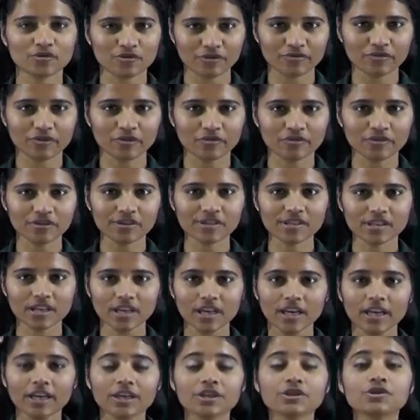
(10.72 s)
accurate viewers,
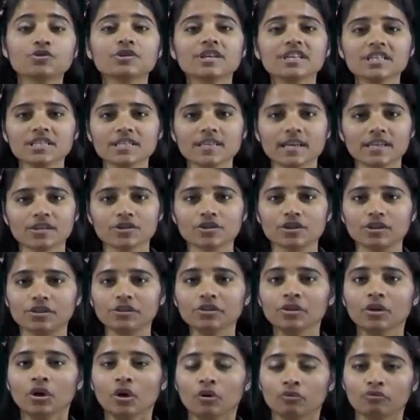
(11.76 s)
in today's
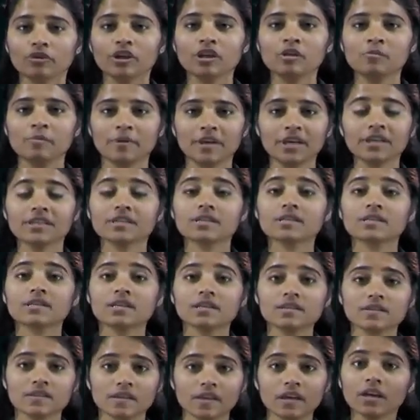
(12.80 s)
session, we'll be
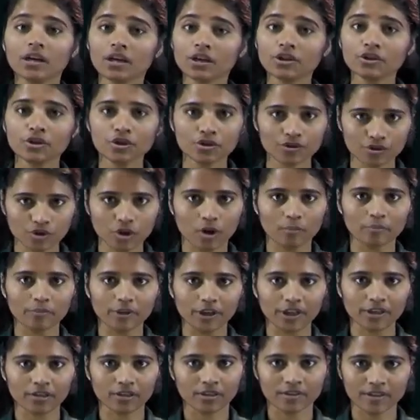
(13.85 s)
discussing a new
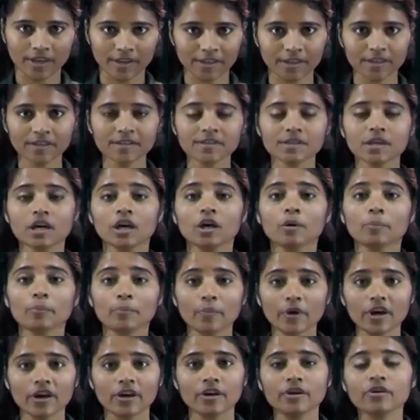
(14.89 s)
topic, that is,
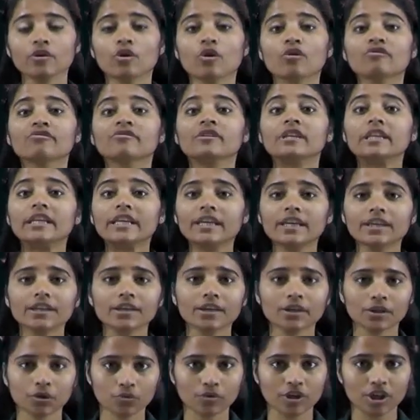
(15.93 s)
pair of
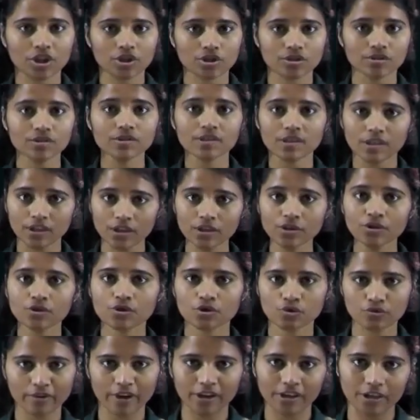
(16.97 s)
linear equations in
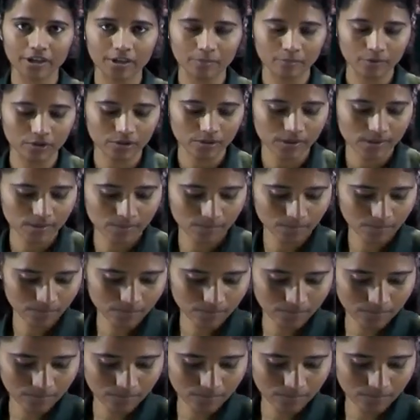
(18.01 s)
two variables.